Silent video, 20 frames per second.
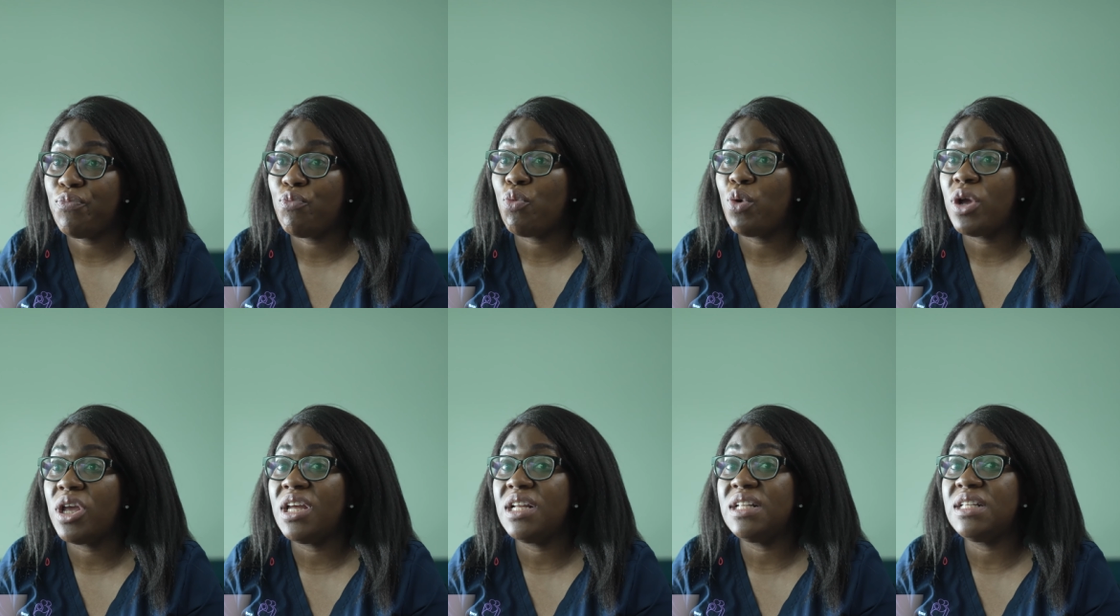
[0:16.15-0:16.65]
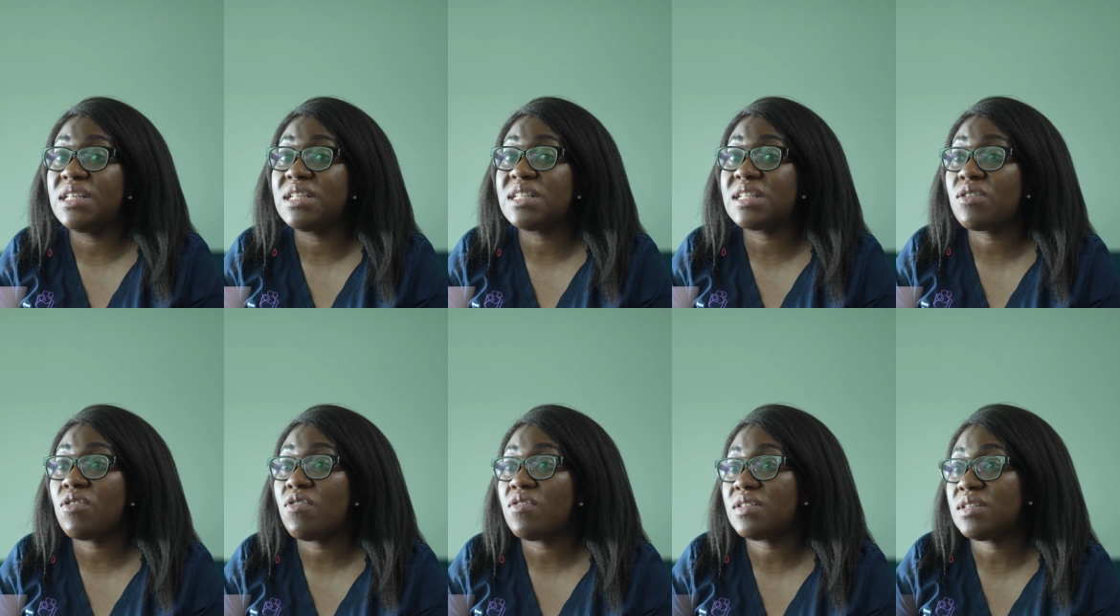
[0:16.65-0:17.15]
We
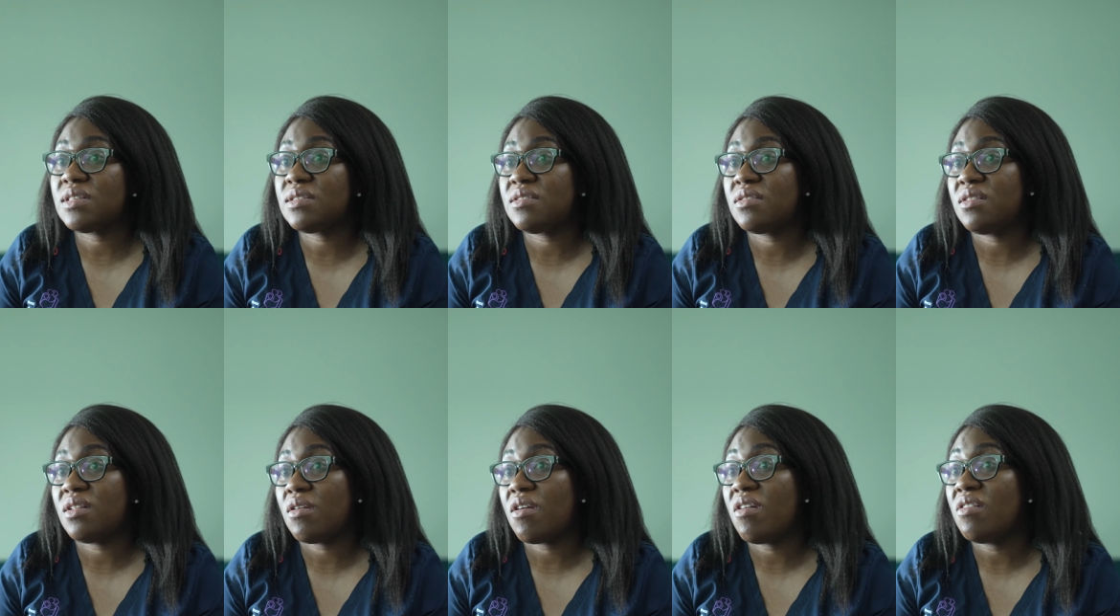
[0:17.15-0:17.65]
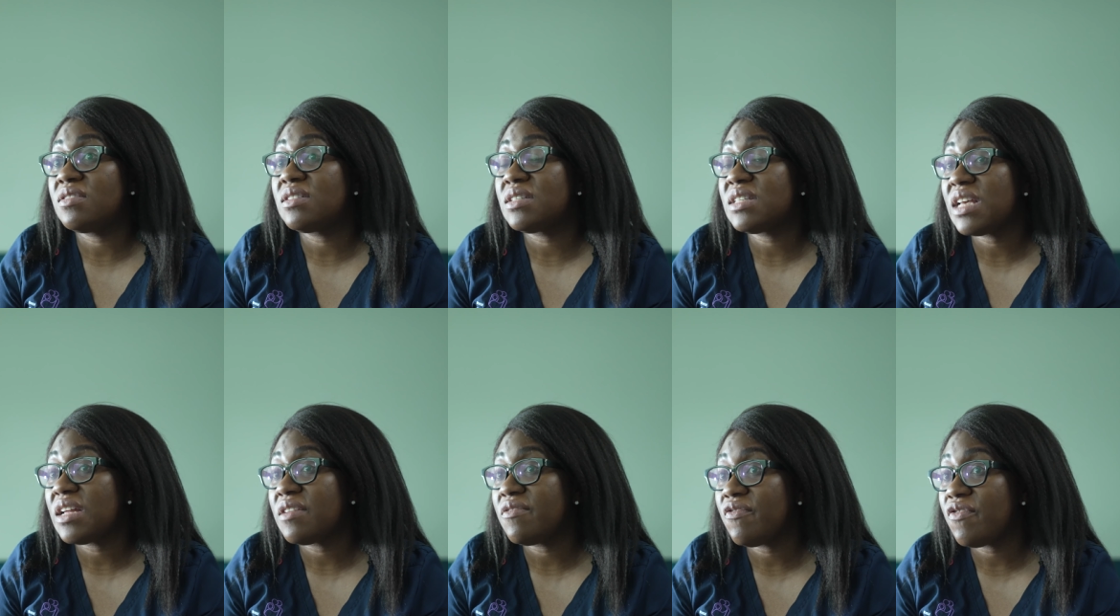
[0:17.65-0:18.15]
discuss the
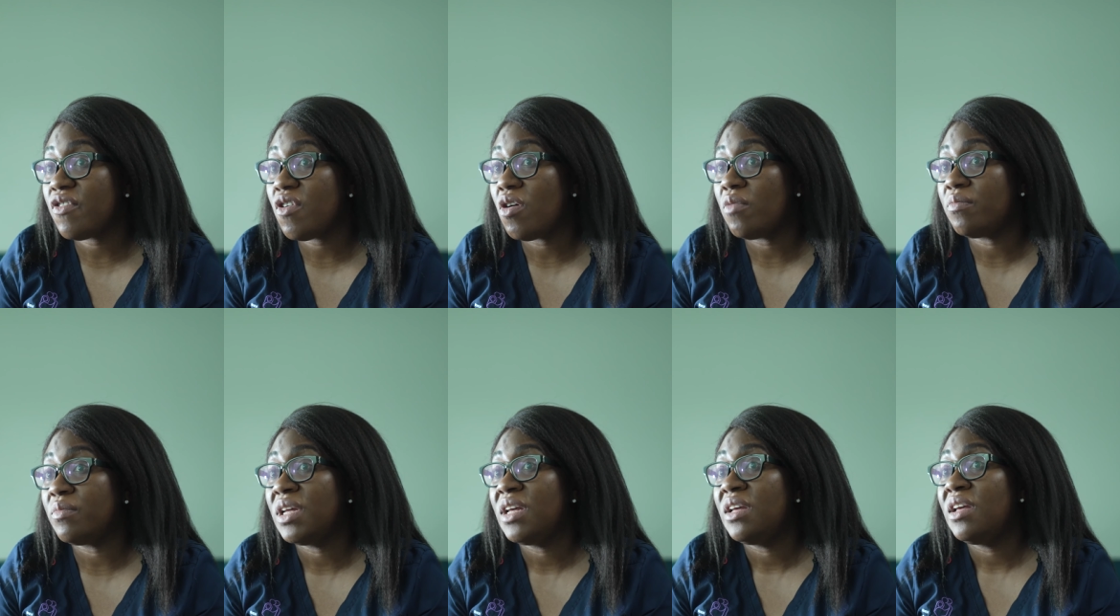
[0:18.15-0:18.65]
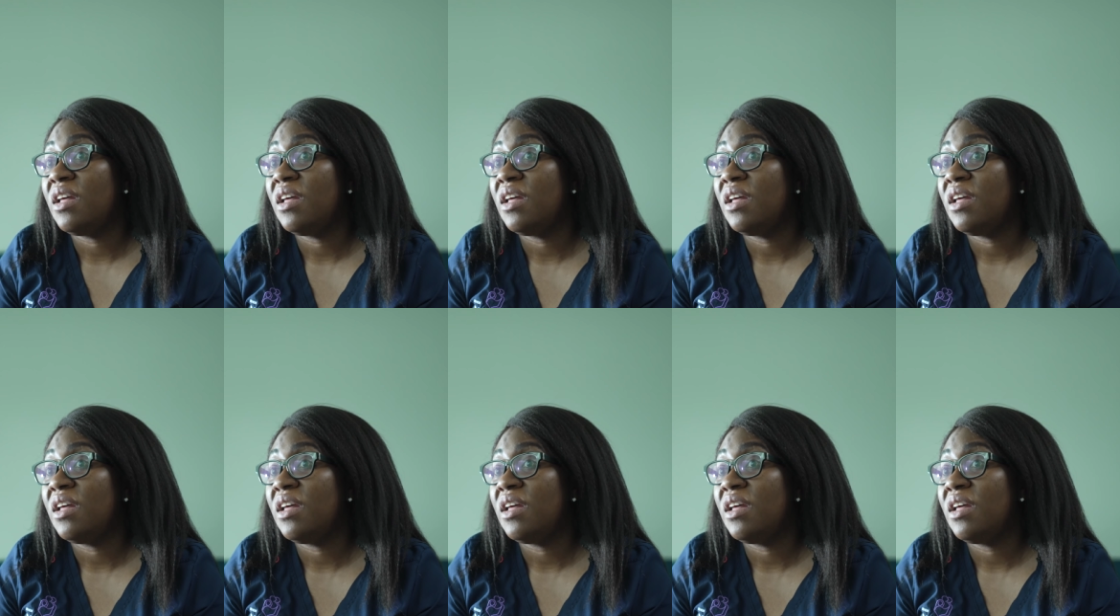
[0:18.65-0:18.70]
consent form,